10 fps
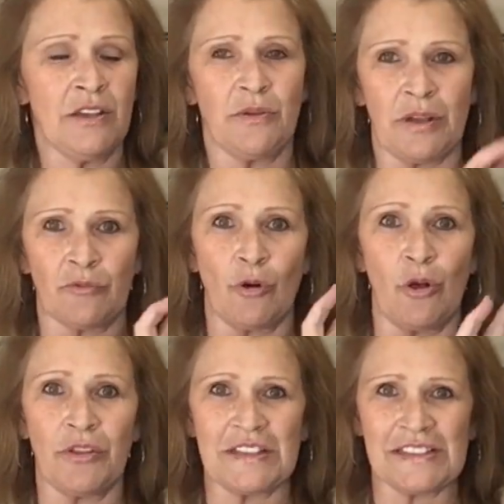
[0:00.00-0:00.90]
you can
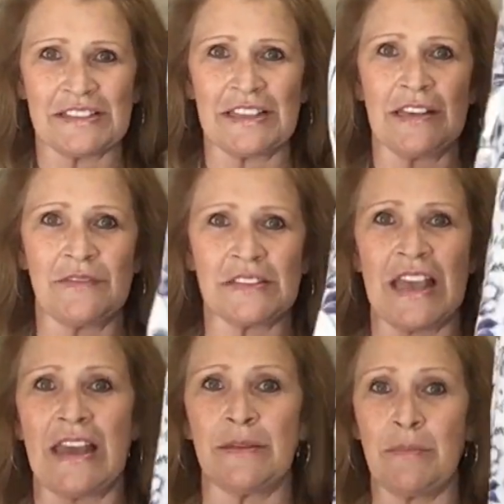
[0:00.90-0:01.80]
roll the sleeves
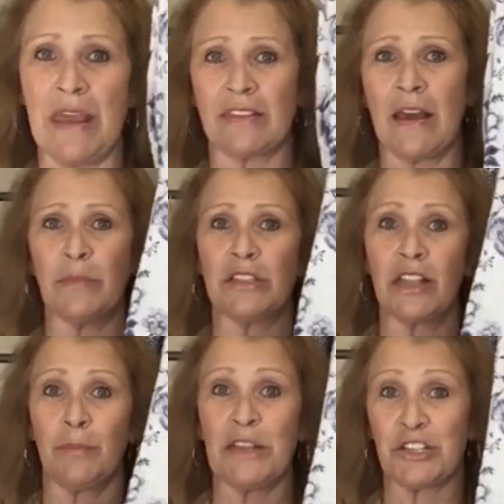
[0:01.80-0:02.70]
and make them a
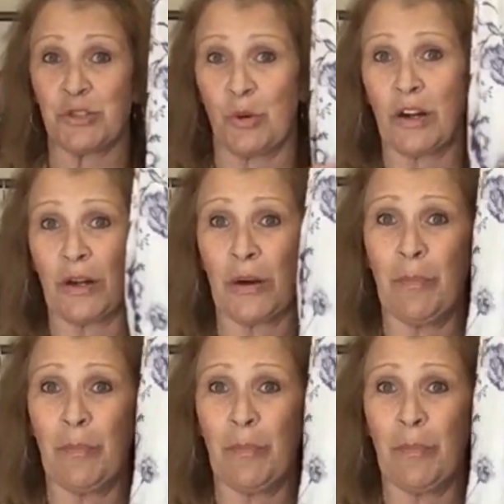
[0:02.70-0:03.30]
little bit shorter,